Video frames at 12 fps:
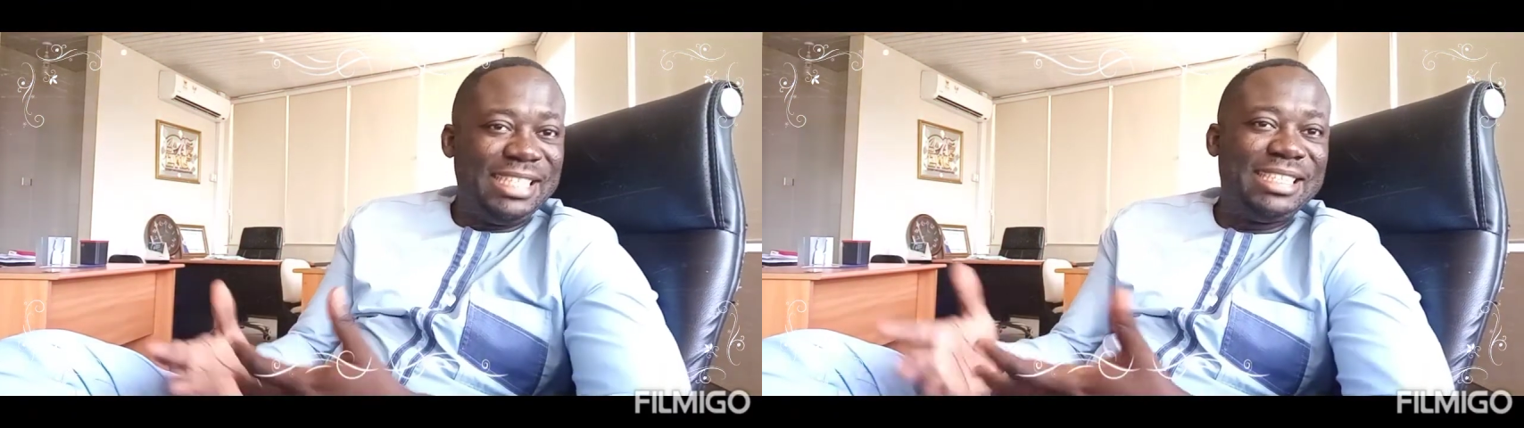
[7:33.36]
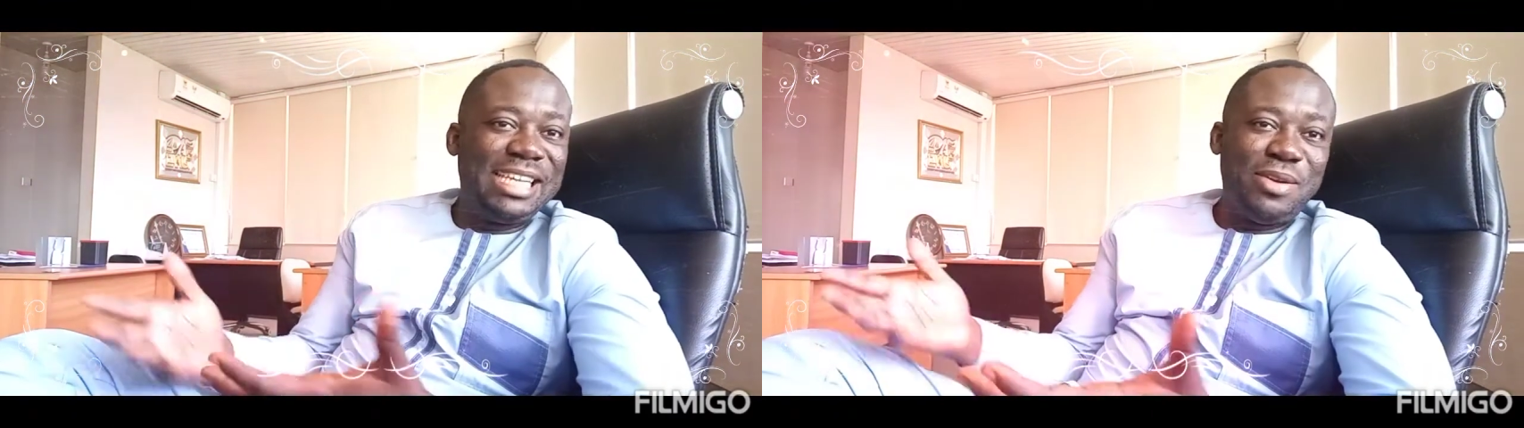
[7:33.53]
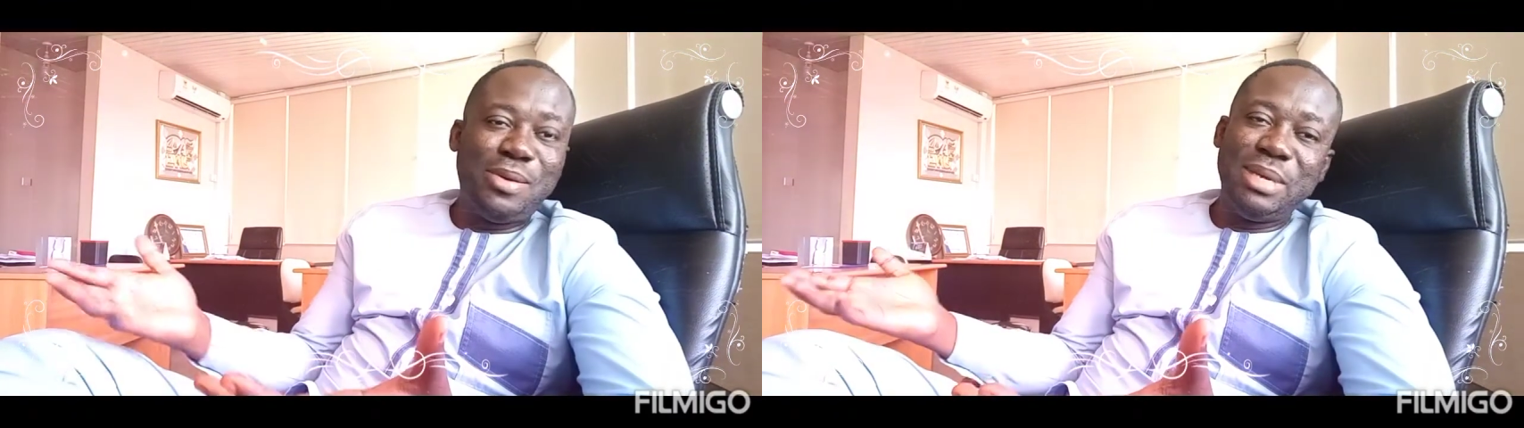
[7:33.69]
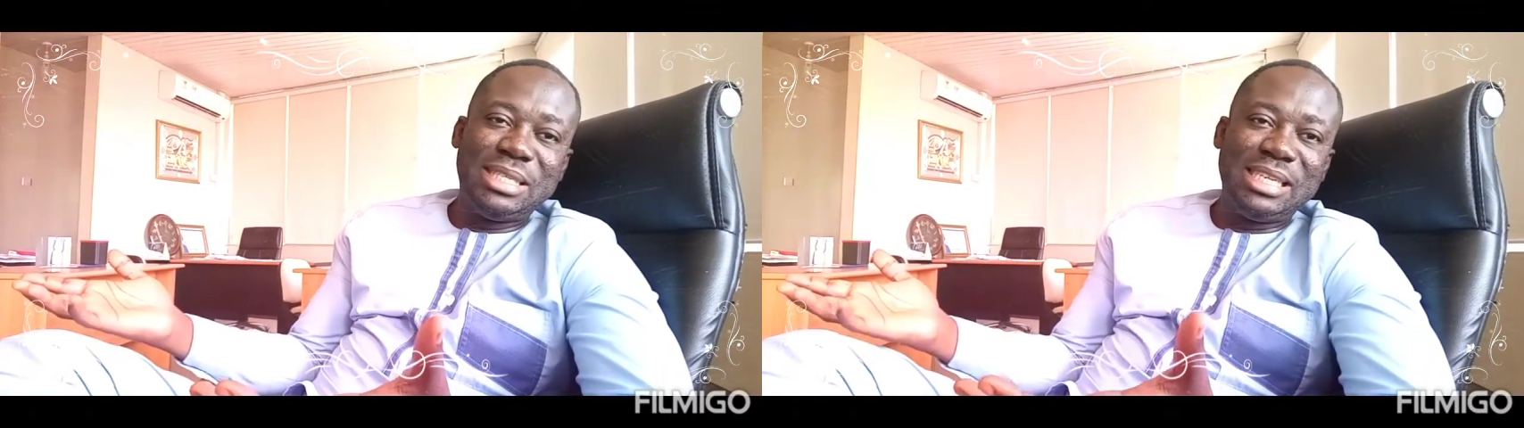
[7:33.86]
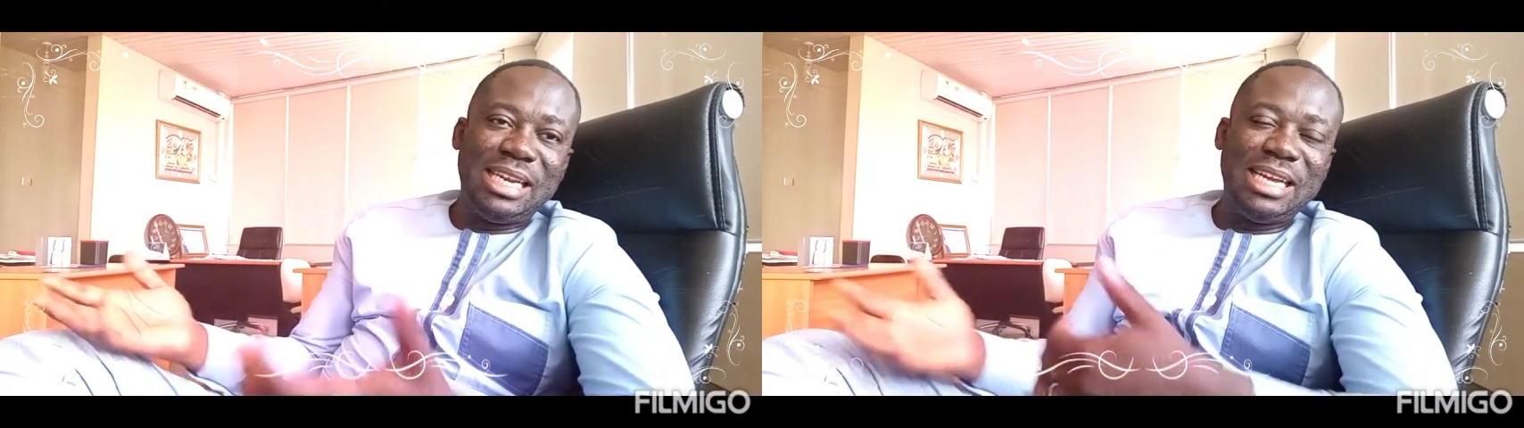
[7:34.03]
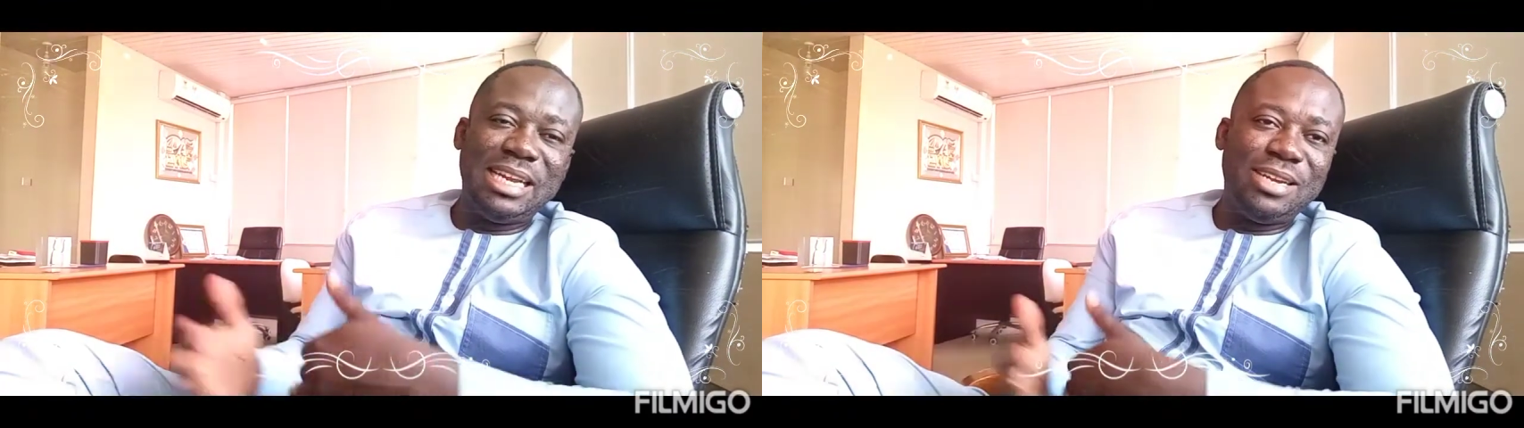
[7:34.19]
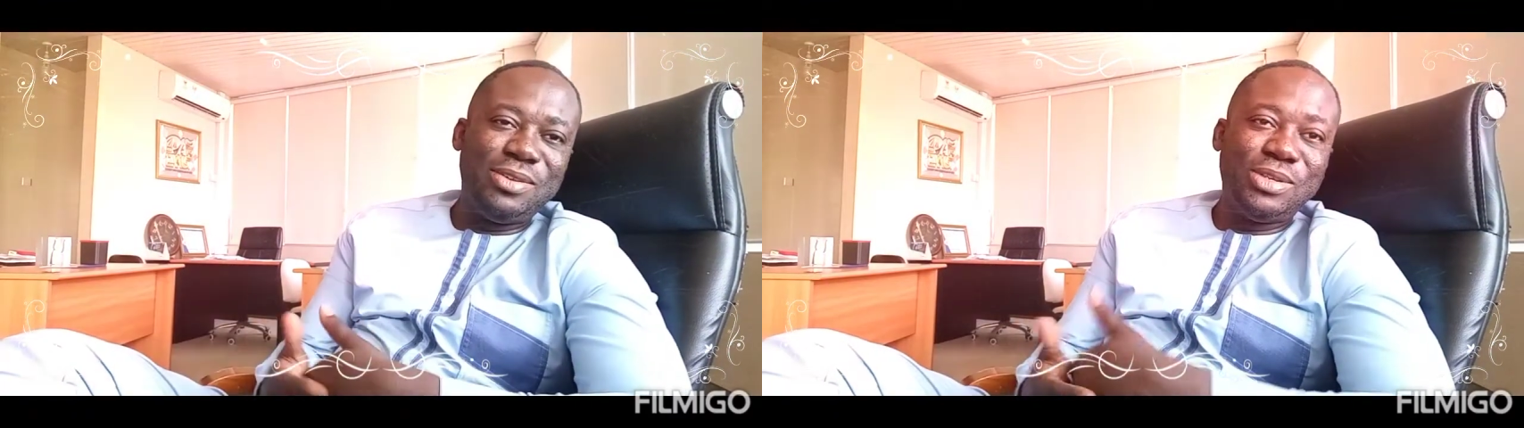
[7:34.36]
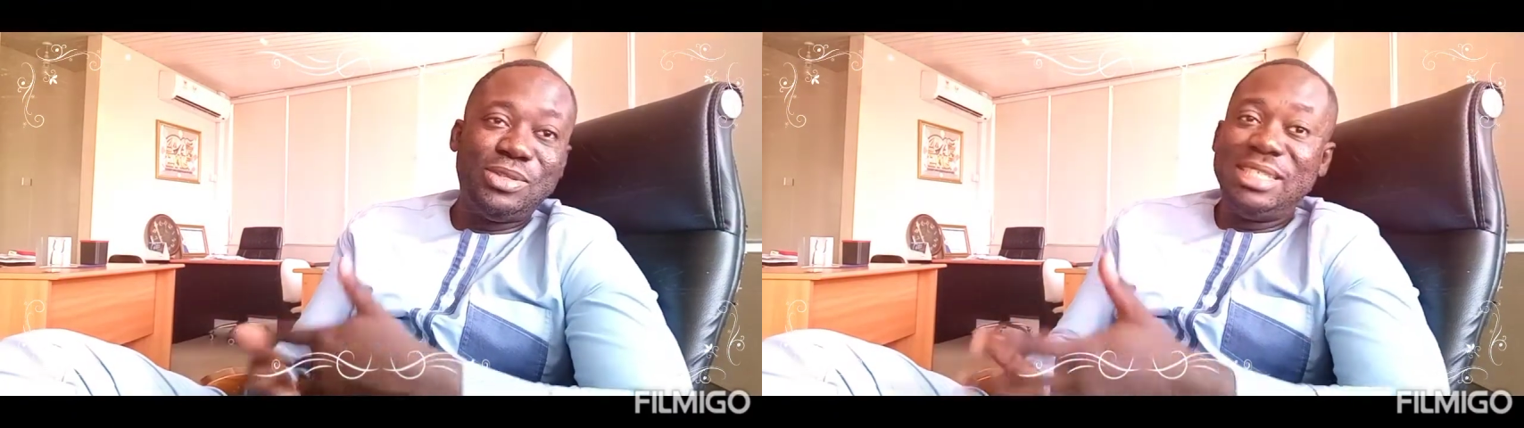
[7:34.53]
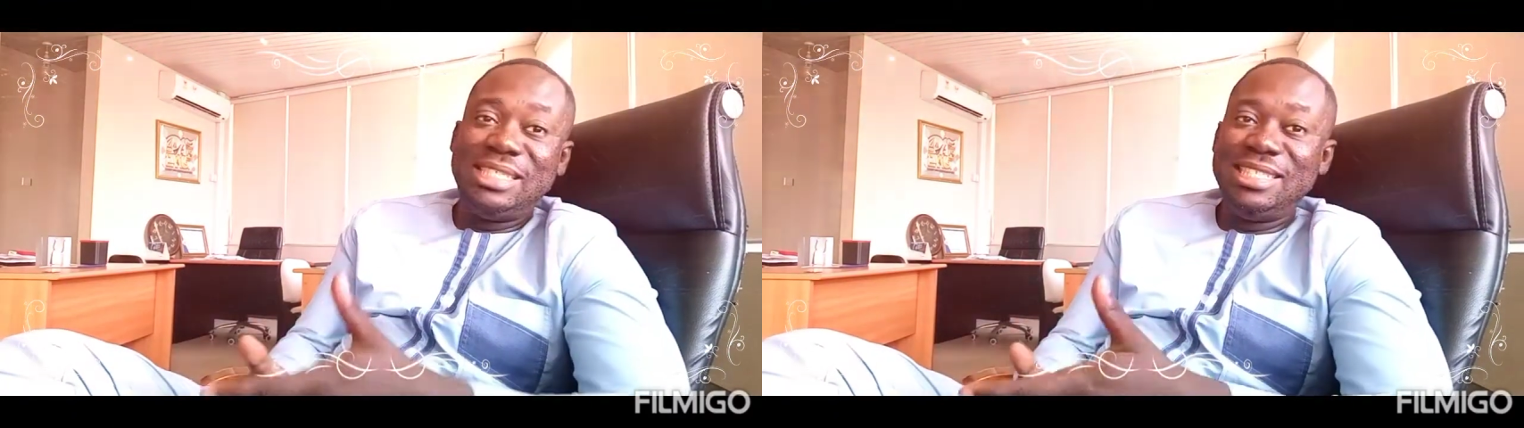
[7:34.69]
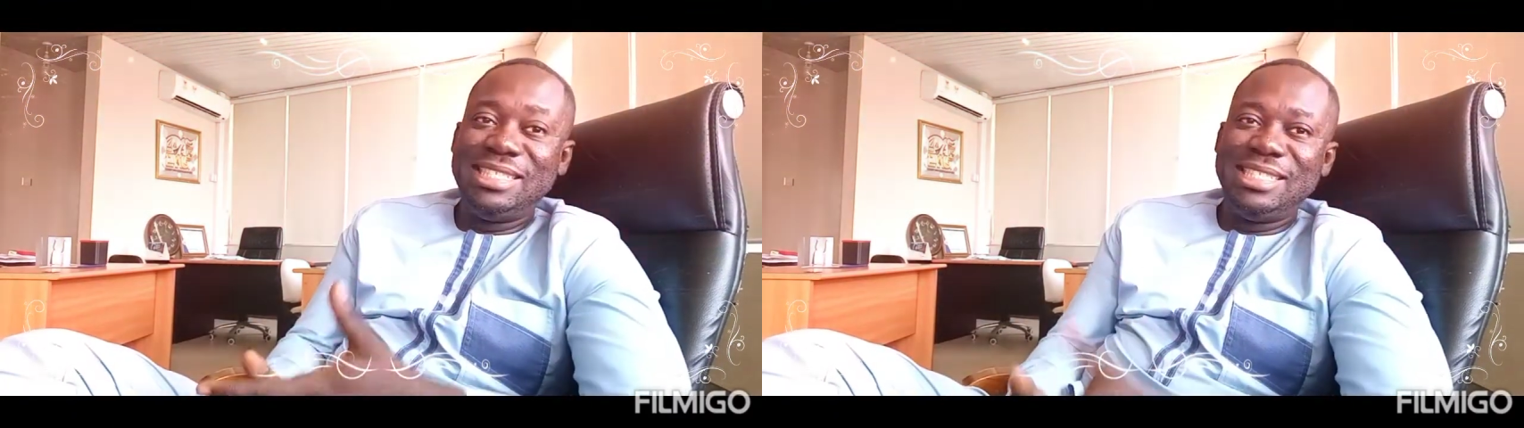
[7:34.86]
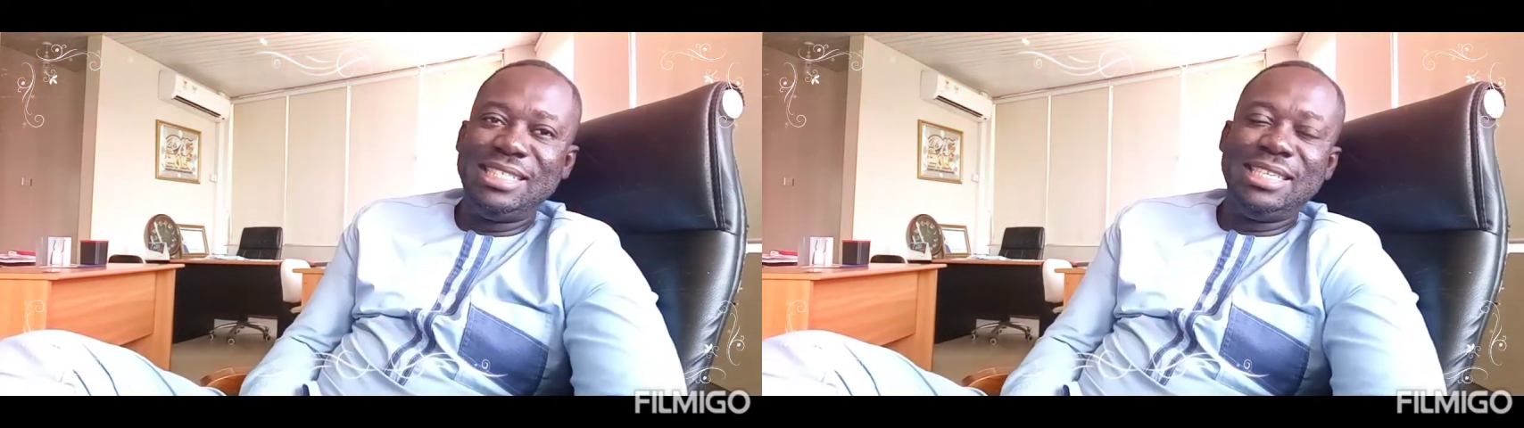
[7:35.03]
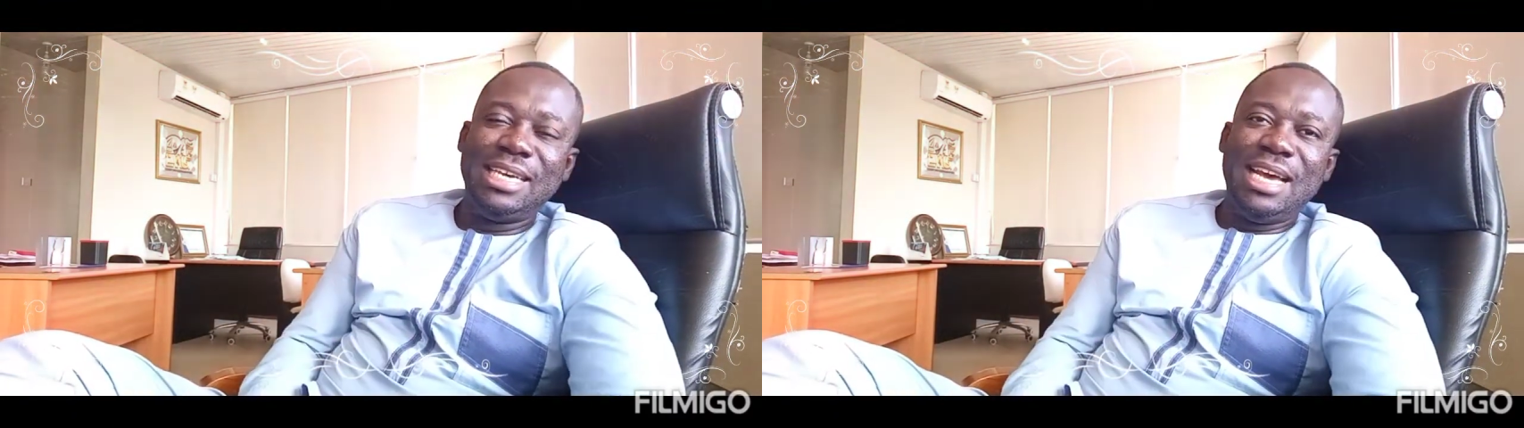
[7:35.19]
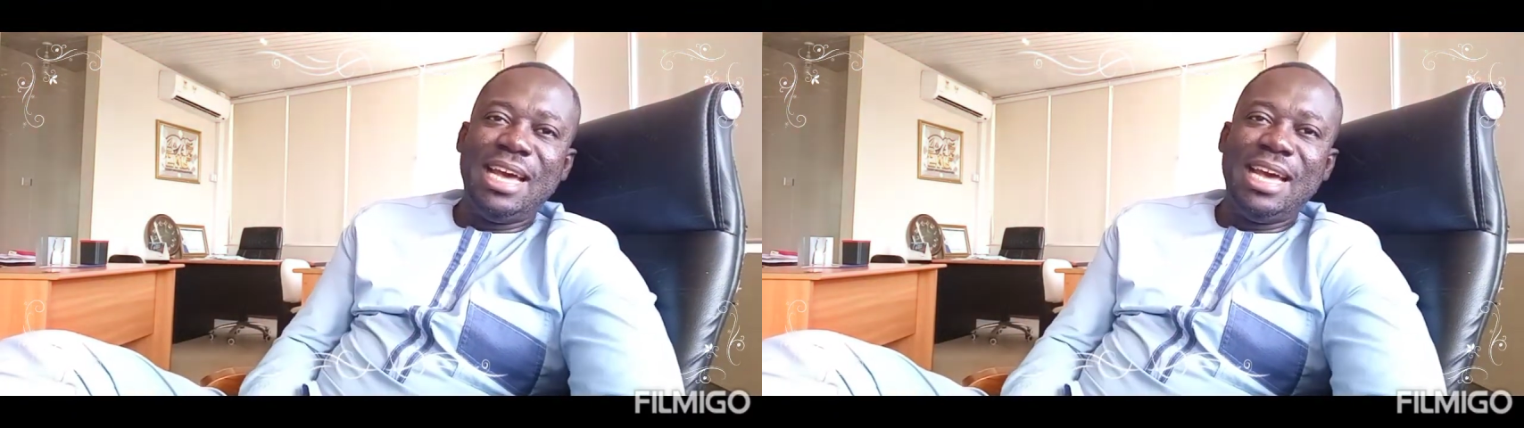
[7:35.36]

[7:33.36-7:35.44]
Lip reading: Is that not better than adultery, since